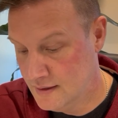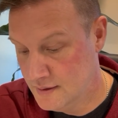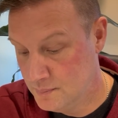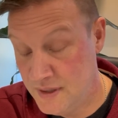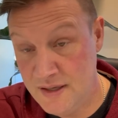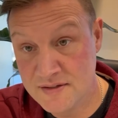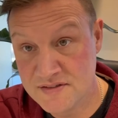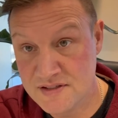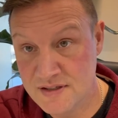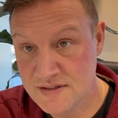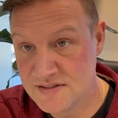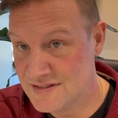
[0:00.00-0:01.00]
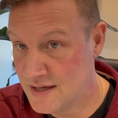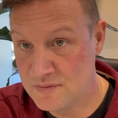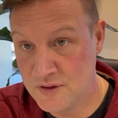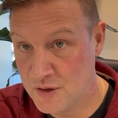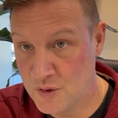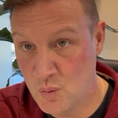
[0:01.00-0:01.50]
PNC is
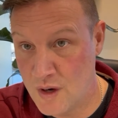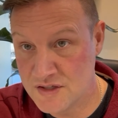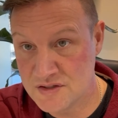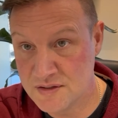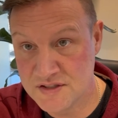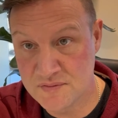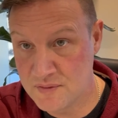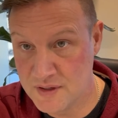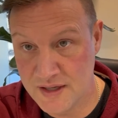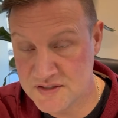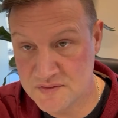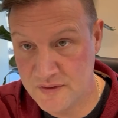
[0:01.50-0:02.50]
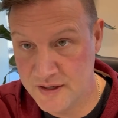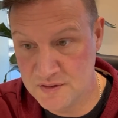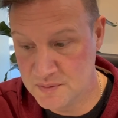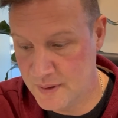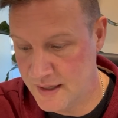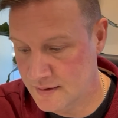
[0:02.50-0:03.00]
definitely on a watch list for the next
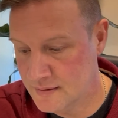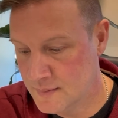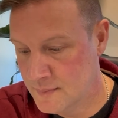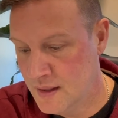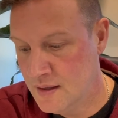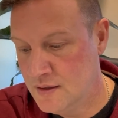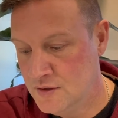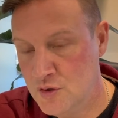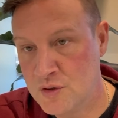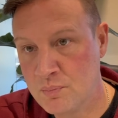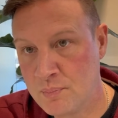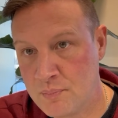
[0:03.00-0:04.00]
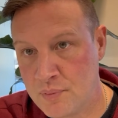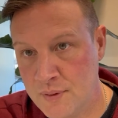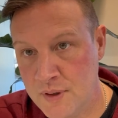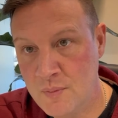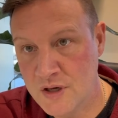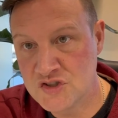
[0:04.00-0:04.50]
failed bank. You can
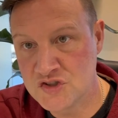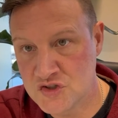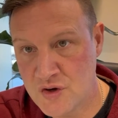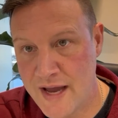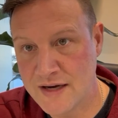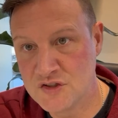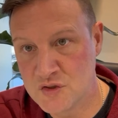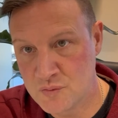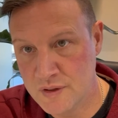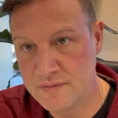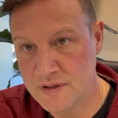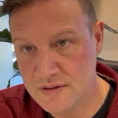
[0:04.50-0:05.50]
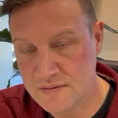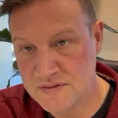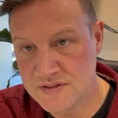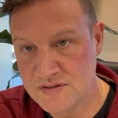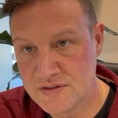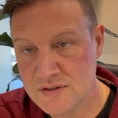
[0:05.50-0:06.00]
pretty much track
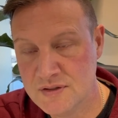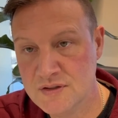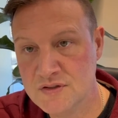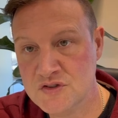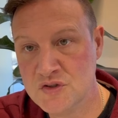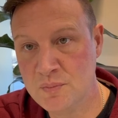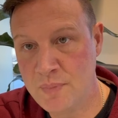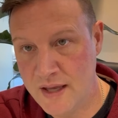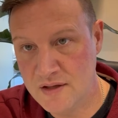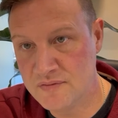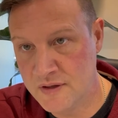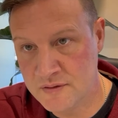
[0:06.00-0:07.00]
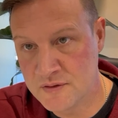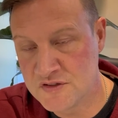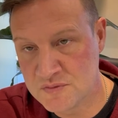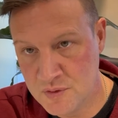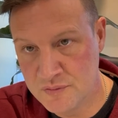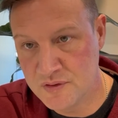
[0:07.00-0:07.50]
derivatives to bank
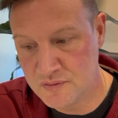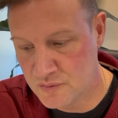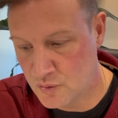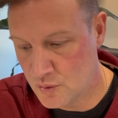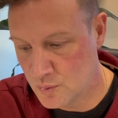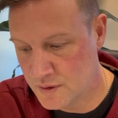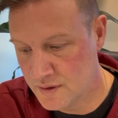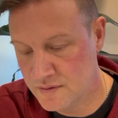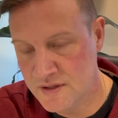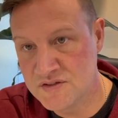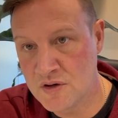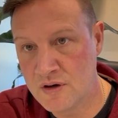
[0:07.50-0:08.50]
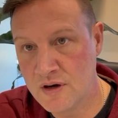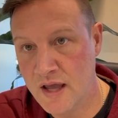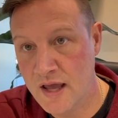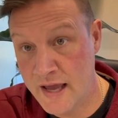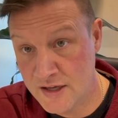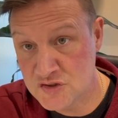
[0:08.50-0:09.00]
failures moving forward. These are
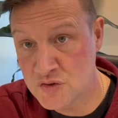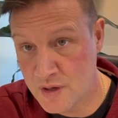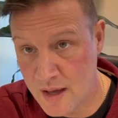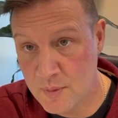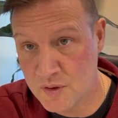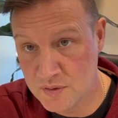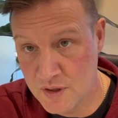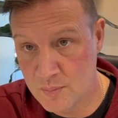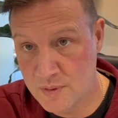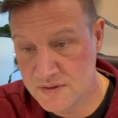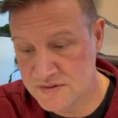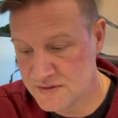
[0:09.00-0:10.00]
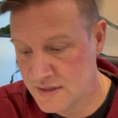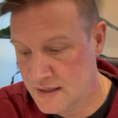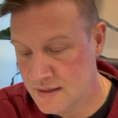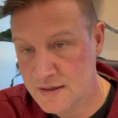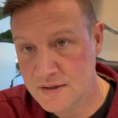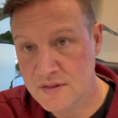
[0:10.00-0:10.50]
astronomical numbers.
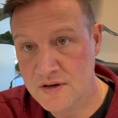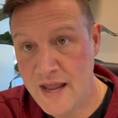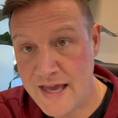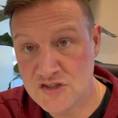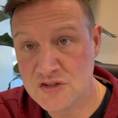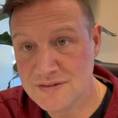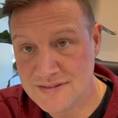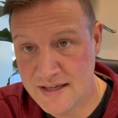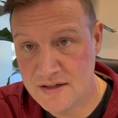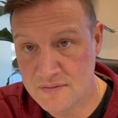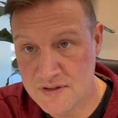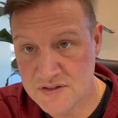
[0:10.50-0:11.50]
The national debt of this